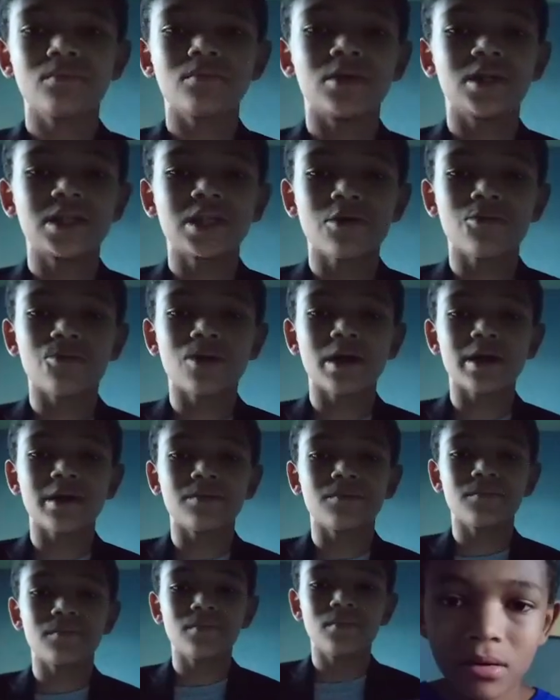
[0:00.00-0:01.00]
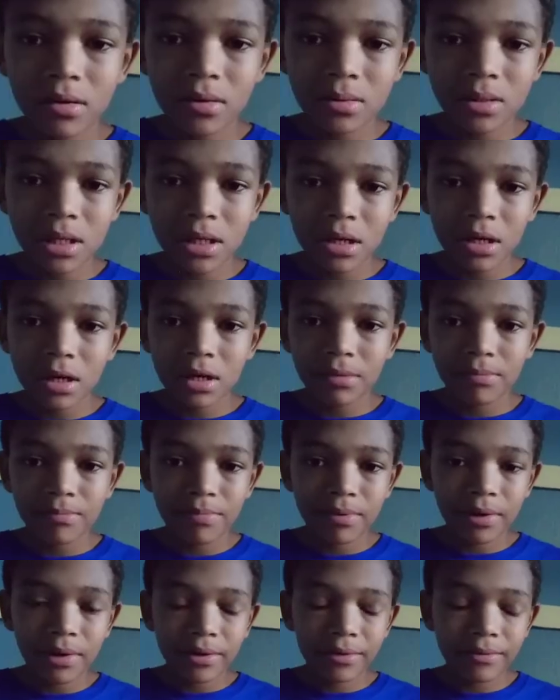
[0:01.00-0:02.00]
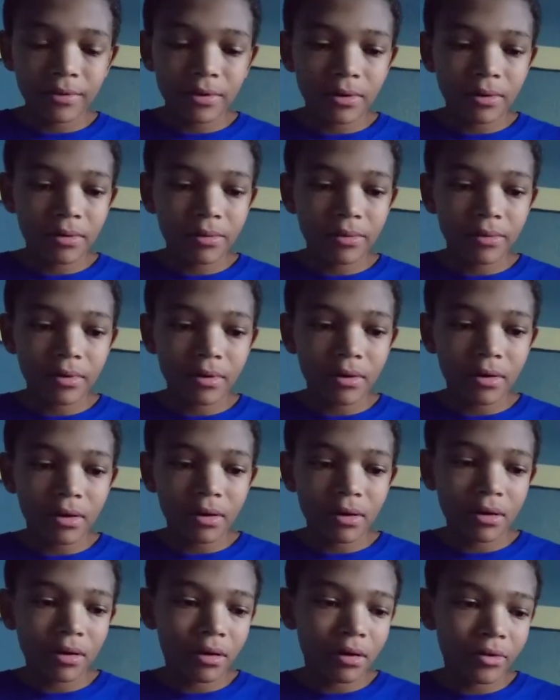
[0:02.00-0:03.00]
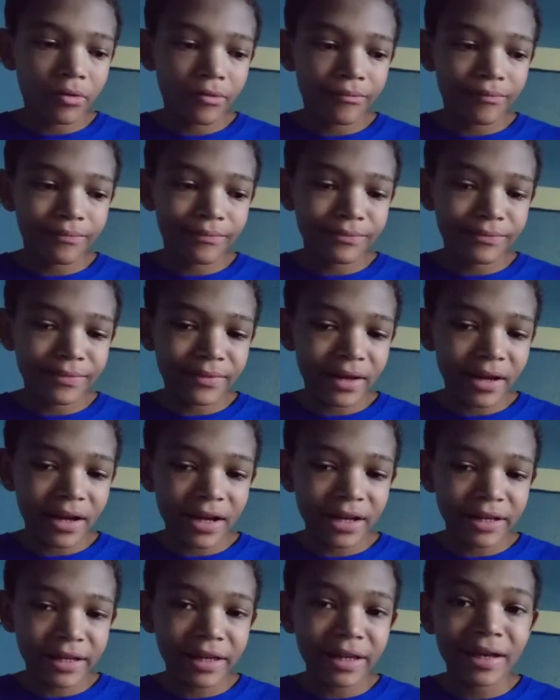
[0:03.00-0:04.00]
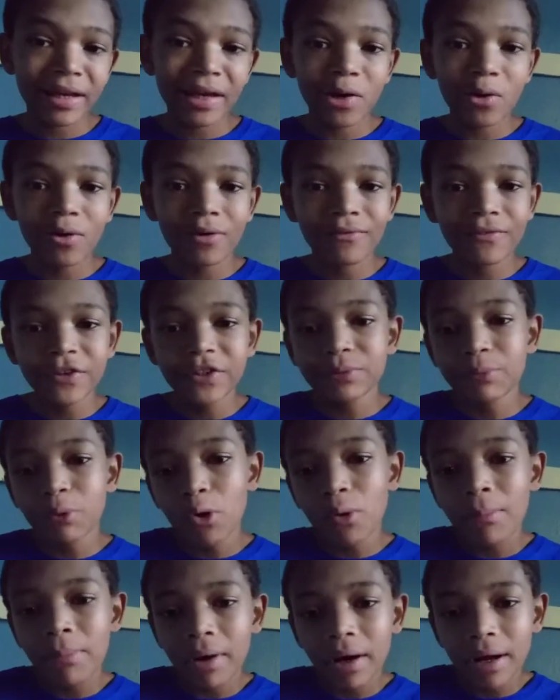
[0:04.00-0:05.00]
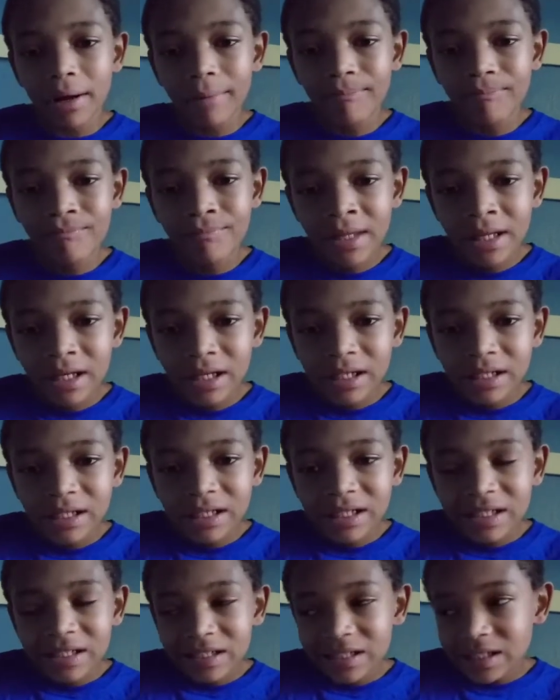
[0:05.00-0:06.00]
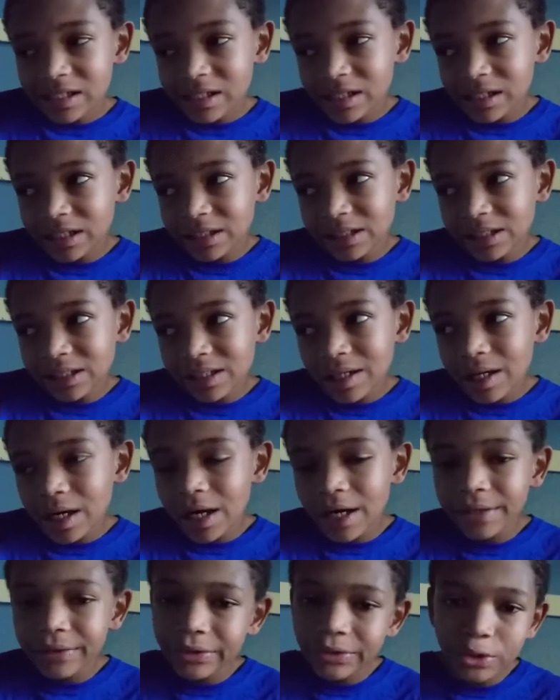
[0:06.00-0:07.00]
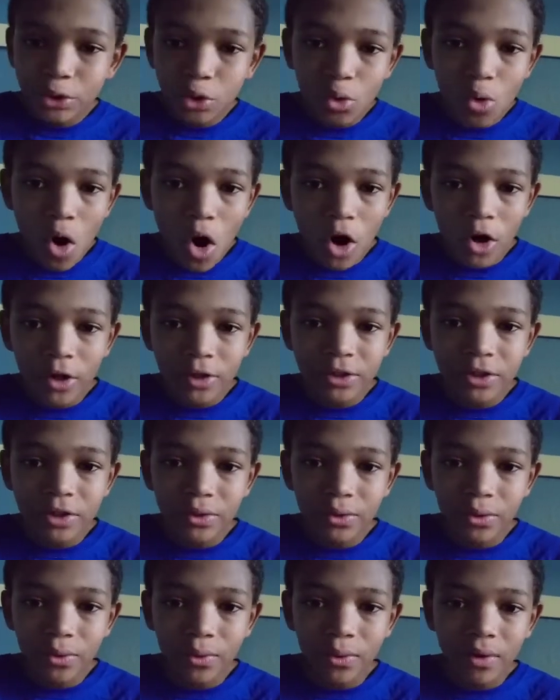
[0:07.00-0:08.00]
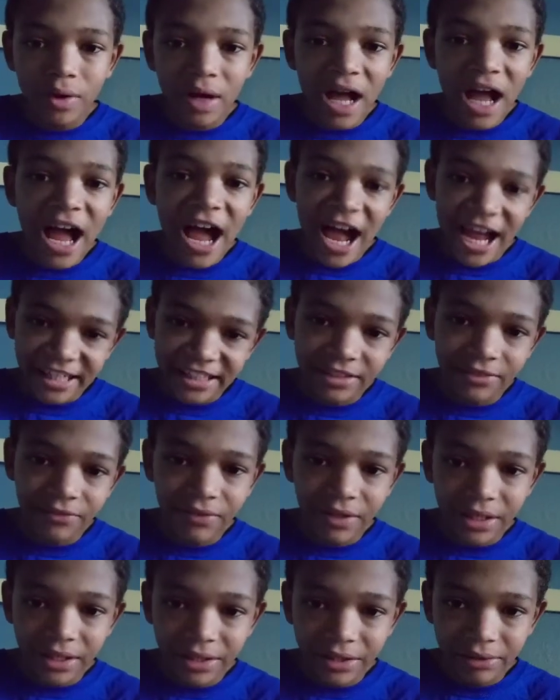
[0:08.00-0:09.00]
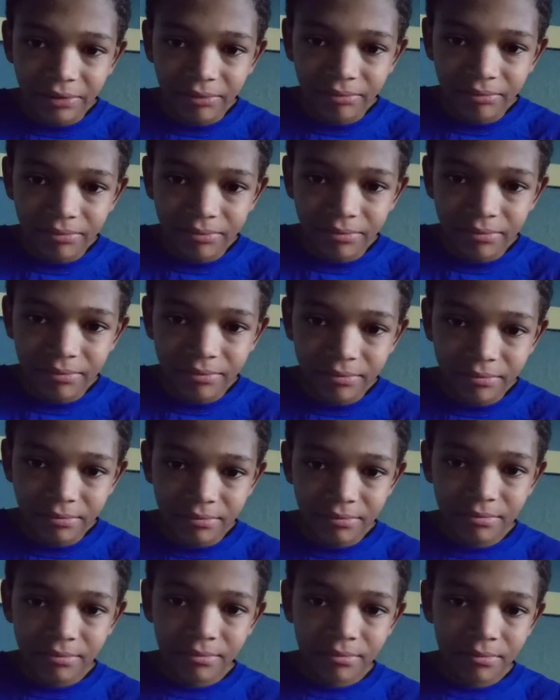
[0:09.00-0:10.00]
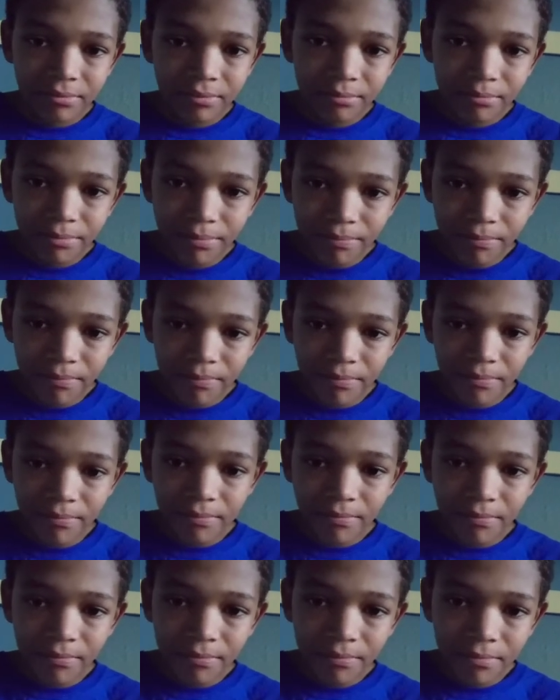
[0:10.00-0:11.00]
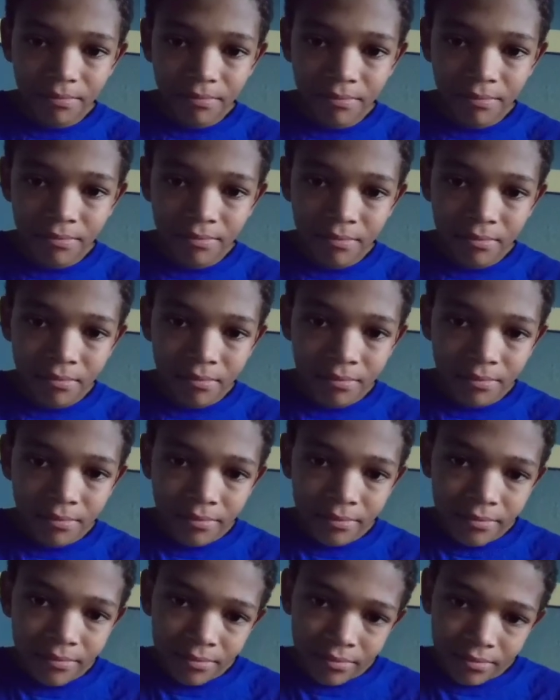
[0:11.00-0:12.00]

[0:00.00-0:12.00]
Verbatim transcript: Is that right? Okay, but um, I can go invisible, but it's kind of too hard to activate it. Too hard? What do you mean too hard?